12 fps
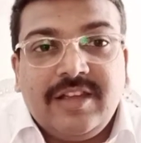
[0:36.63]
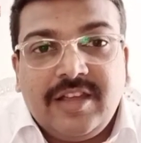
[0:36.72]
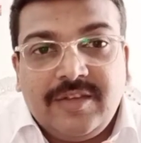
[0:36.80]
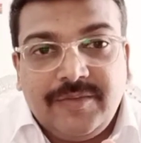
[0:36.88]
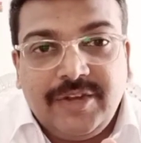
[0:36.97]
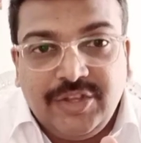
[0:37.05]

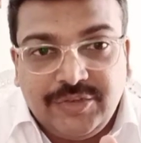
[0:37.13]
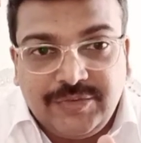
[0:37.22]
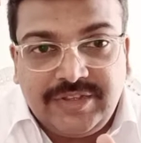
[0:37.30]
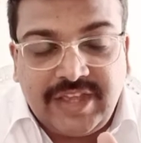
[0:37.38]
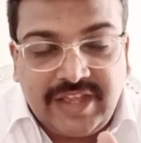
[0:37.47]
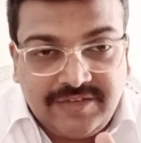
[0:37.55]
videos
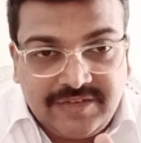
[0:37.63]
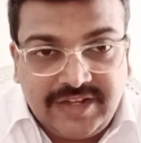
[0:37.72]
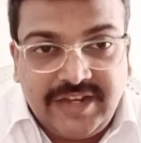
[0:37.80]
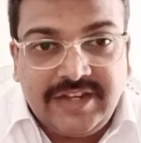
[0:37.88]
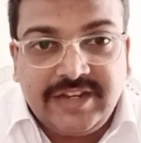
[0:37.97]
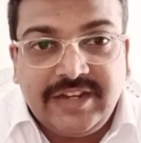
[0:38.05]
which I have
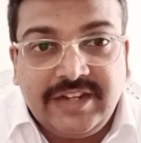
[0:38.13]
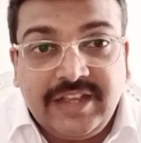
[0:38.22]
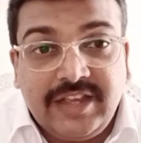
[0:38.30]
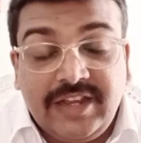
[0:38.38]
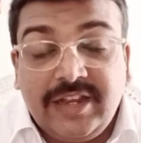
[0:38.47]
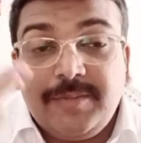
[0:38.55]
created in the
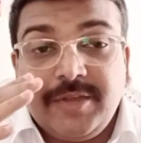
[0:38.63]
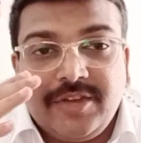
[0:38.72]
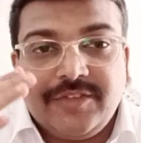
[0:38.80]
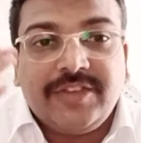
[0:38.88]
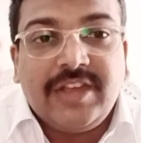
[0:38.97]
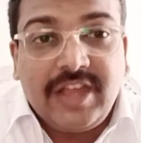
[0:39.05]
earlier,
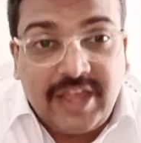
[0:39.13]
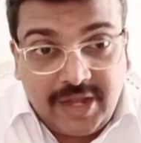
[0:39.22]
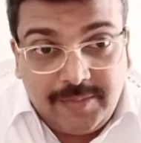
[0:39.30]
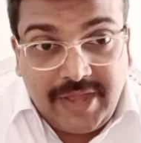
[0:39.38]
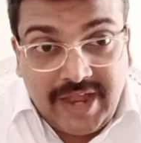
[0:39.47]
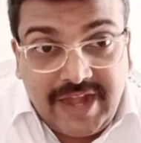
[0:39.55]
because
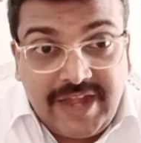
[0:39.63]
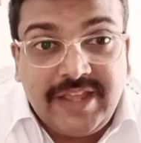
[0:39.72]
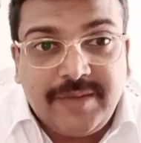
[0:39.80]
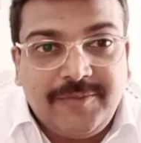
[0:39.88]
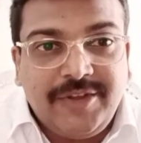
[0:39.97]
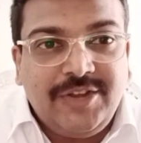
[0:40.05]
I'll be
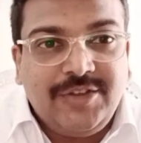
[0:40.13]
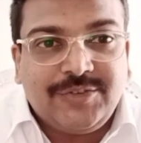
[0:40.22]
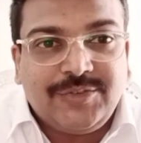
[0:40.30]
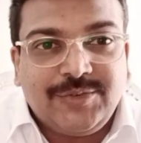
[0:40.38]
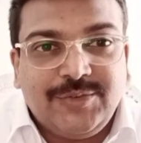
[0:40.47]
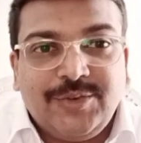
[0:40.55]
adding up
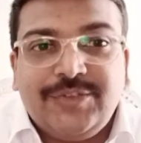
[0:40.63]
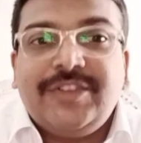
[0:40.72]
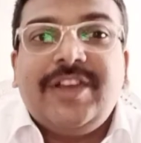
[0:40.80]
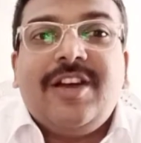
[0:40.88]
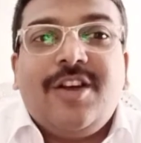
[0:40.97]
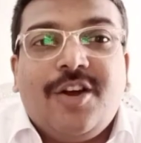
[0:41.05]
videos to those.
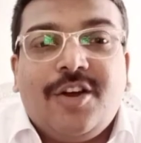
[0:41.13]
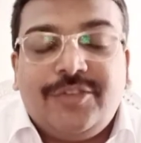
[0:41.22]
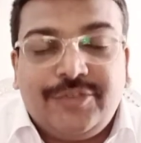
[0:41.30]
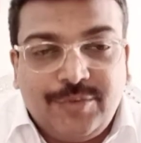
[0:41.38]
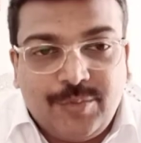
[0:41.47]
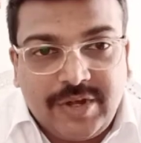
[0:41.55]

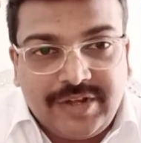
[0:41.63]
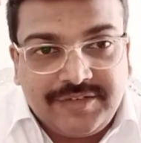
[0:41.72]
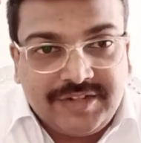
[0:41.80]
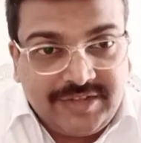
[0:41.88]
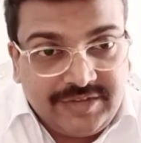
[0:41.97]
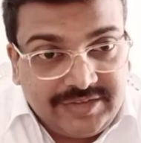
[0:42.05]
Also,
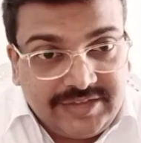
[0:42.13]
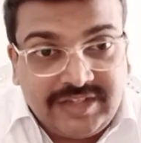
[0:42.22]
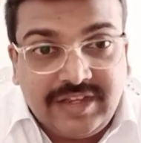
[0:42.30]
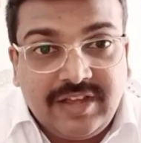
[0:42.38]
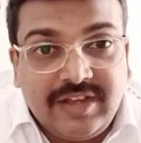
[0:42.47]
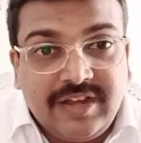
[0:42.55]
whatever
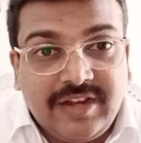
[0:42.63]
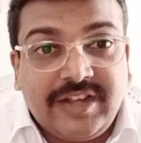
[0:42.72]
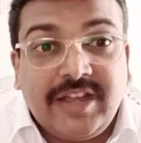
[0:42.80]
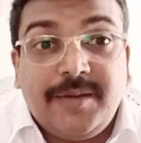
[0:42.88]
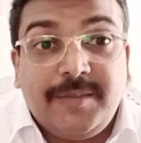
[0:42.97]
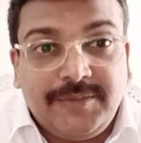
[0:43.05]
the
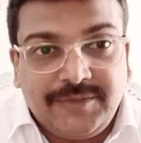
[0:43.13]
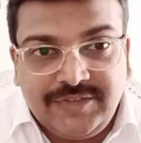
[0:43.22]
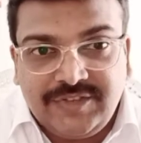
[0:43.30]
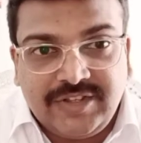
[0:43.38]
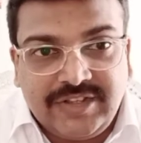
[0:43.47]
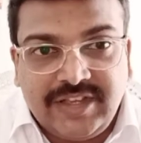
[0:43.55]
terms
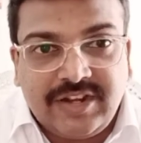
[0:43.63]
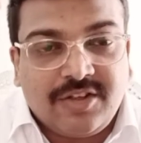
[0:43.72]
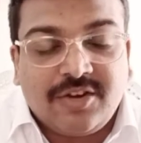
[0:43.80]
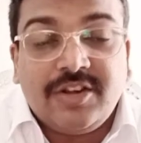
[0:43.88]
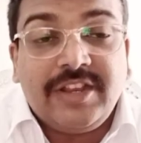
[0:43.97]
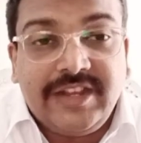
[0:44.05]
which are there
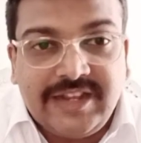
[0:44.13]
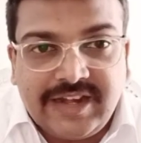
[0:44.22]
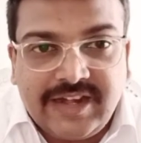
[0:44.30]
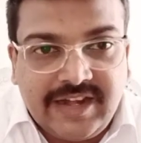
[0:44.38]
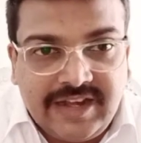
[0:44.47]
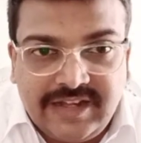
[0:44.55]
are all
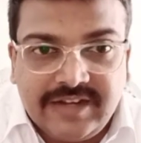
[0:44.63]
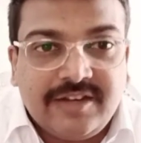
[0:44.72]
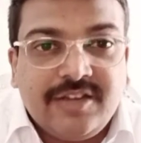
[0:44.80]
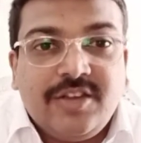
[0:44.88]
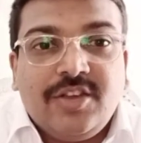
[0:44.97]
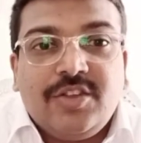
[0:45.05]
interrelated,
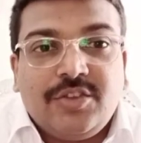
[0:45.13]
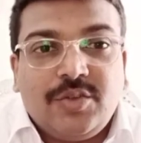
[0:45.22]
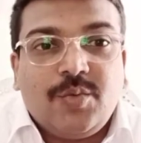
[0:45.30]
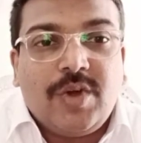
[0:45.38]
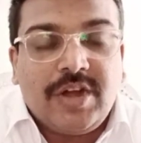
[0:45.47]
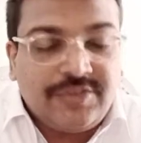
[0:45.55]
so
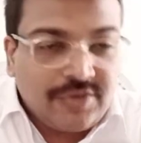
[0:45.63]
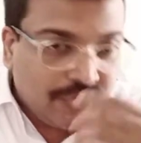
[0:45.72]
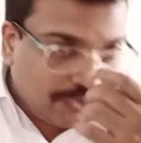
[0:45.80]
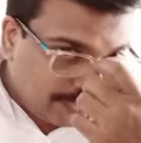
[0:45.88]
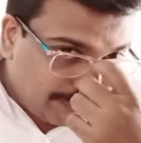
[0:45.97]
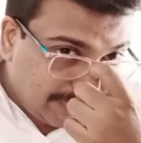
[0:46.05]
watch
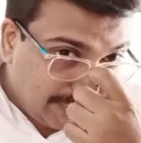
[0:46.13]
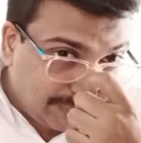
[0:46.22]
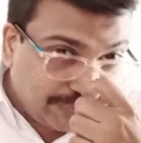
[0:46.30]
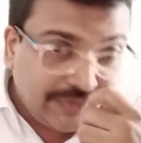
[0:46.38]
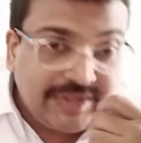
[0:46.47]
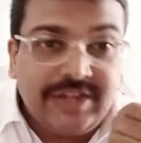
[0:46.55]
all those
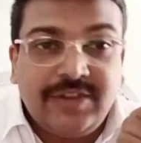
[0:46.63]
videos so that